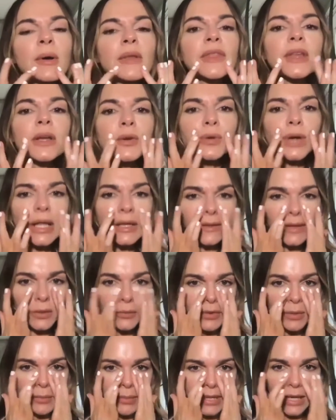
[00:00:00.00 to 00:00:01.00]
The great thing
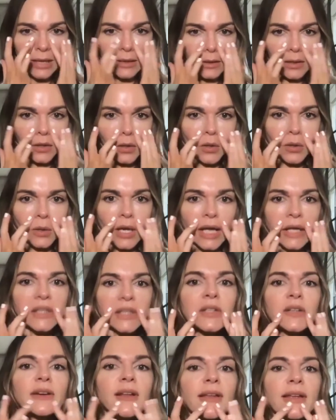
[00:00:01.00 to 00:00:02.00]
with the Banana
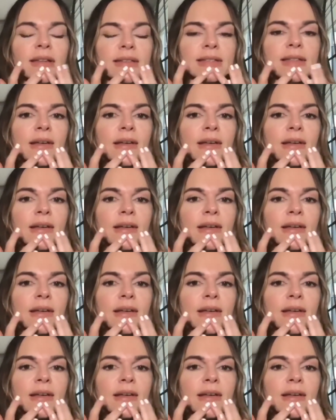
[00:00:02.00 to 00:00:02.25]
Lowlighter is